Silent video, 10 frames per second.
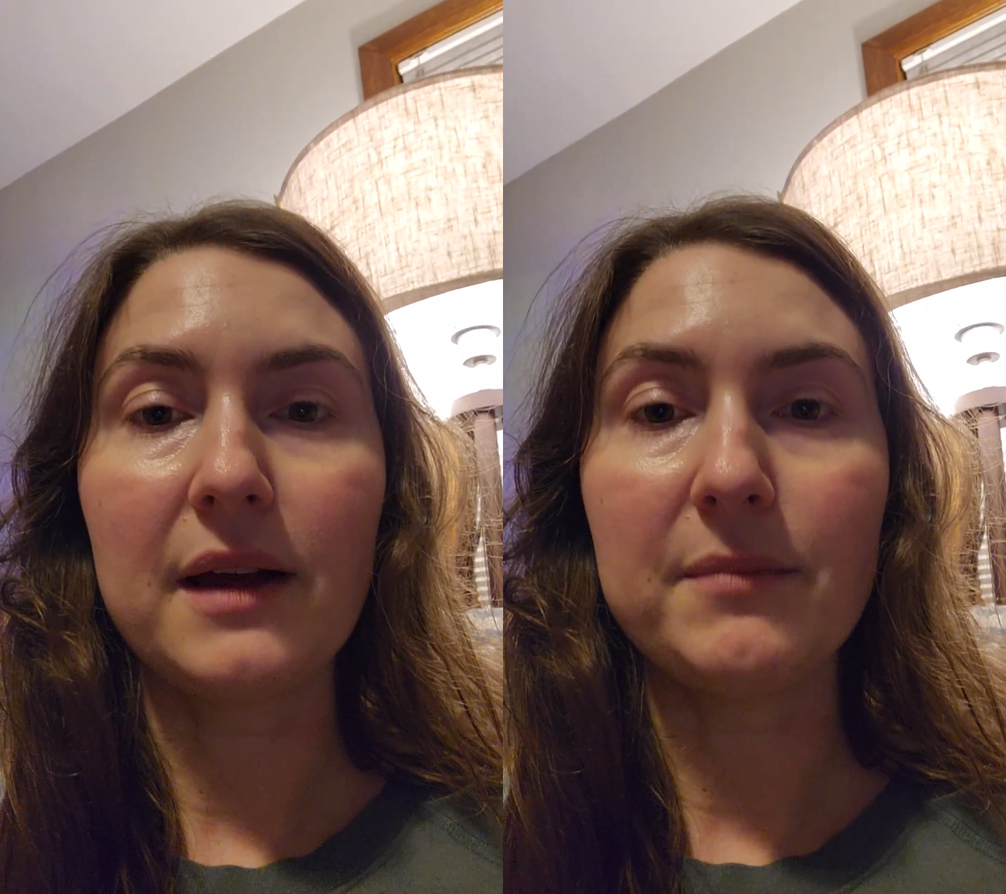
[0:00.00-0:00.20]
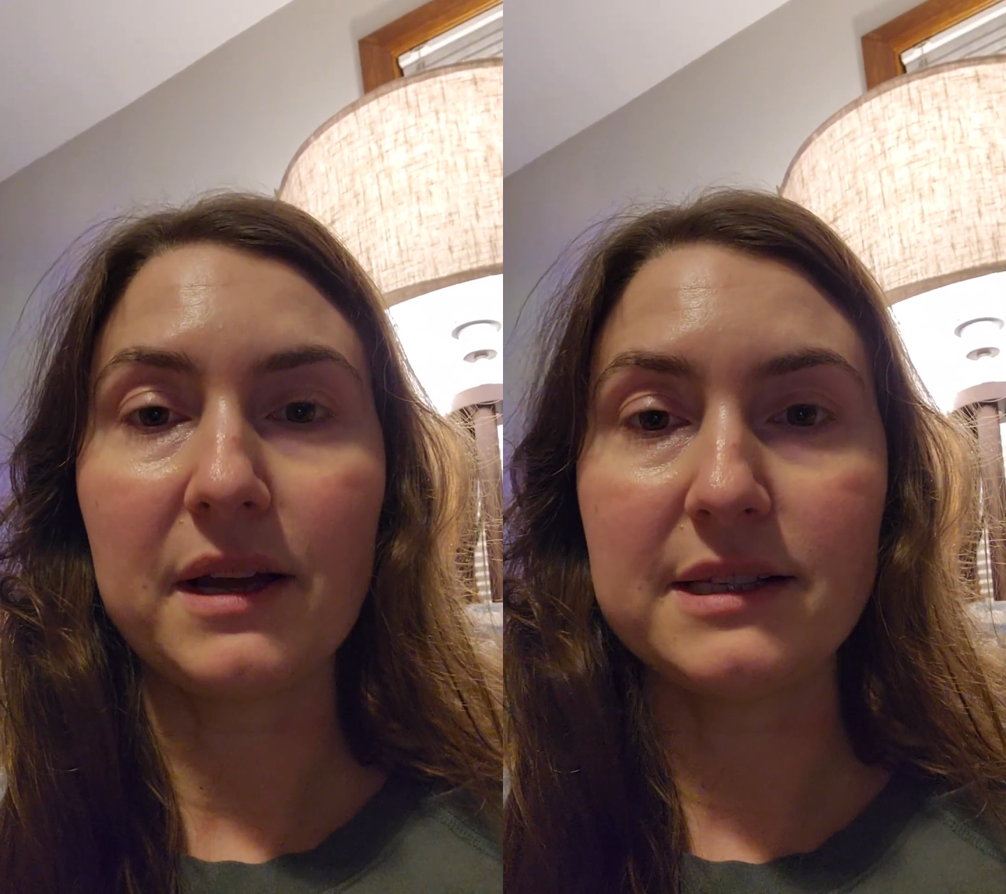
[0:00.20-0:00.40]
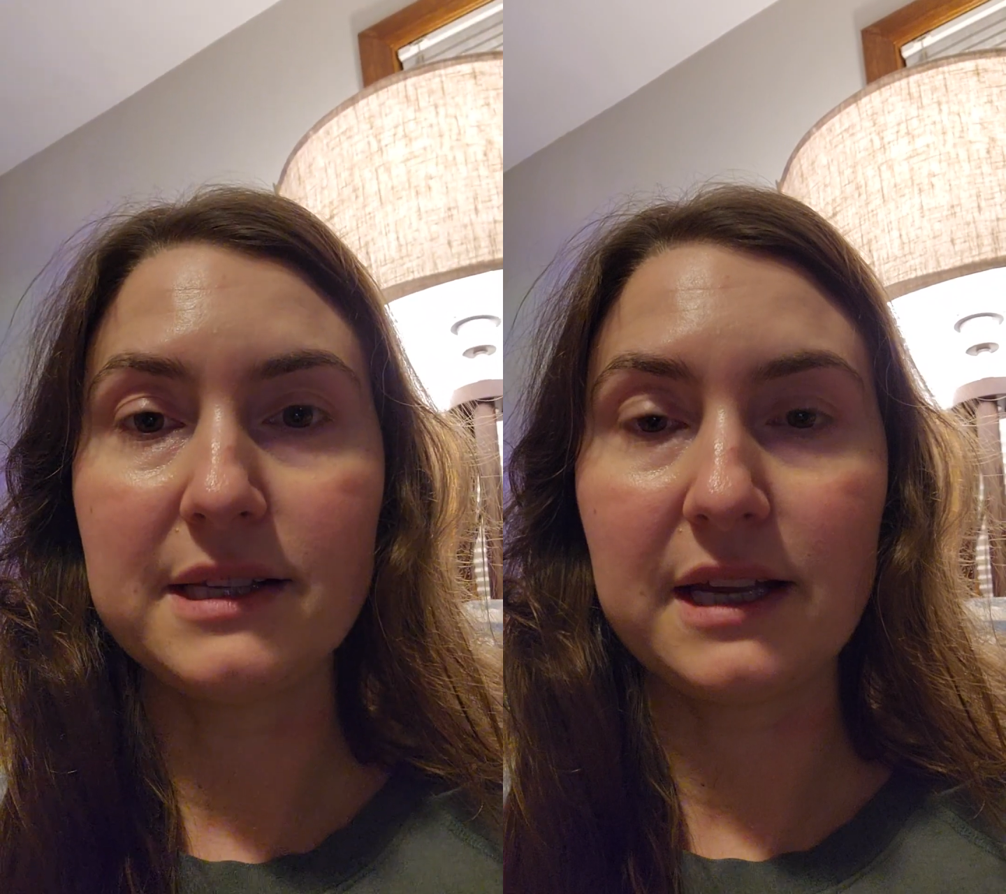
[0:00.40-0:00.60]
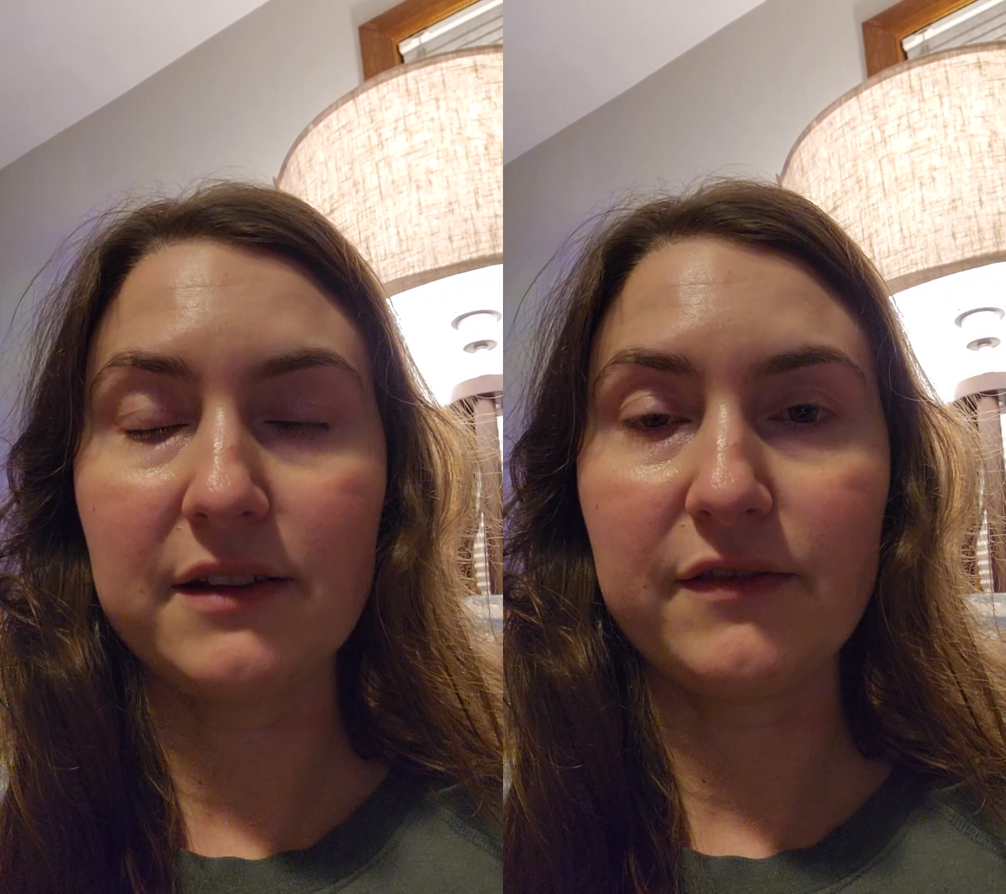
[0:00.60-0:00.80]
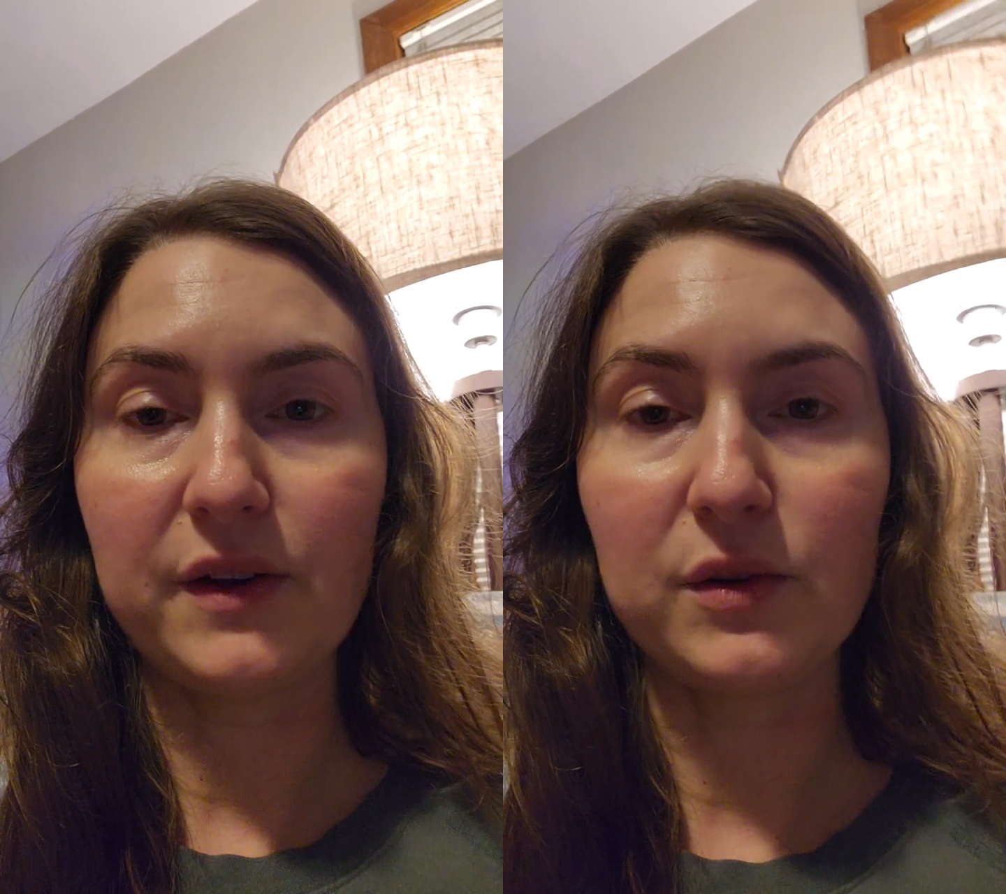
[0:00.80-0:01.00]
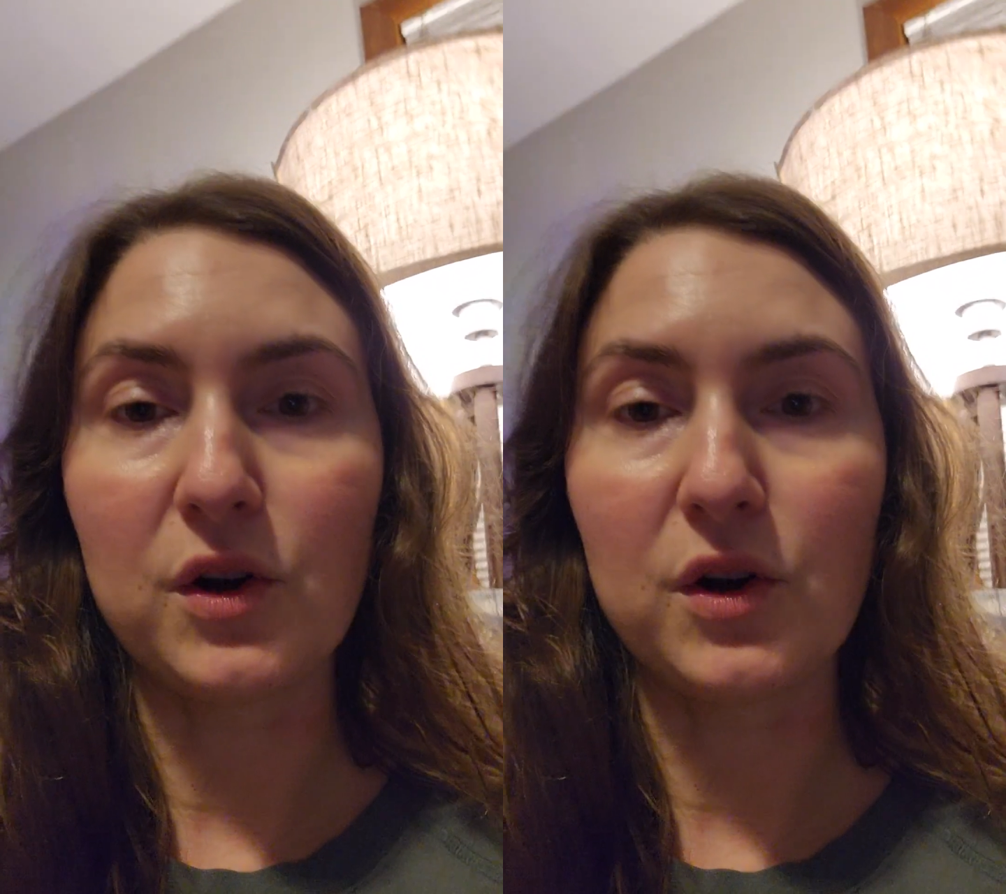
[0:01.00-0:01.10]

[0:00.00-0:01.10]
my skin felt